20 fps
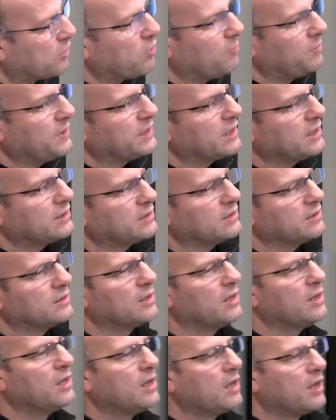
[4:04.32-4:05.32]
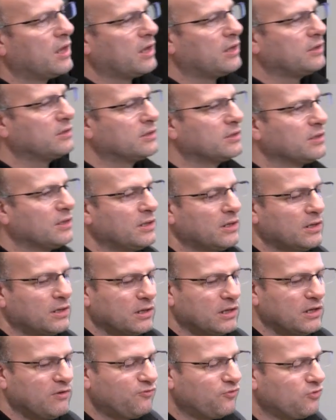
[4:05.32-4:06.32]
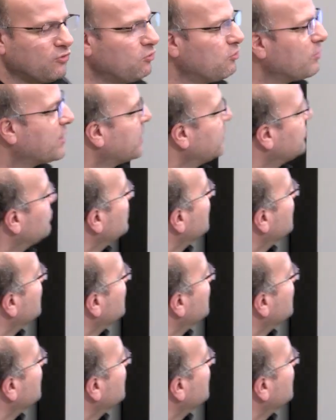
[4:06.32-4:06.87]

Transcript: complicated. And if you look at